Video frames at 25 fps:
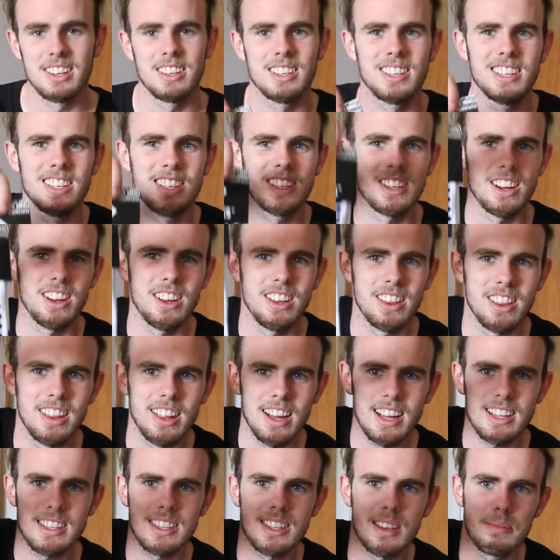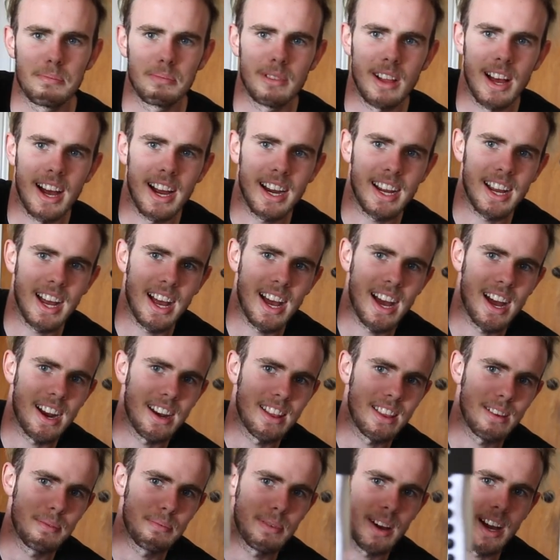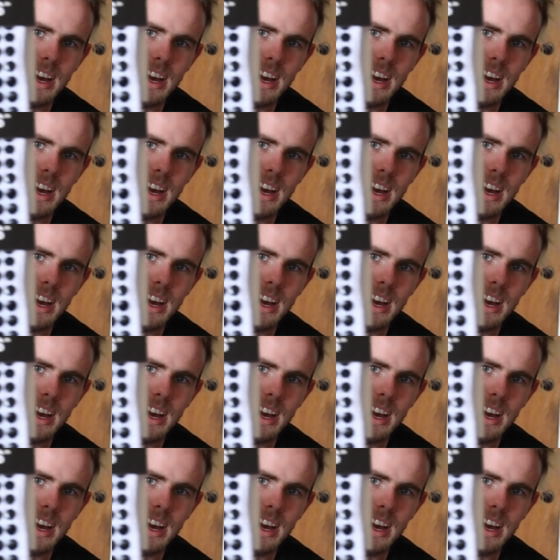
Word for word: So that's the black out of the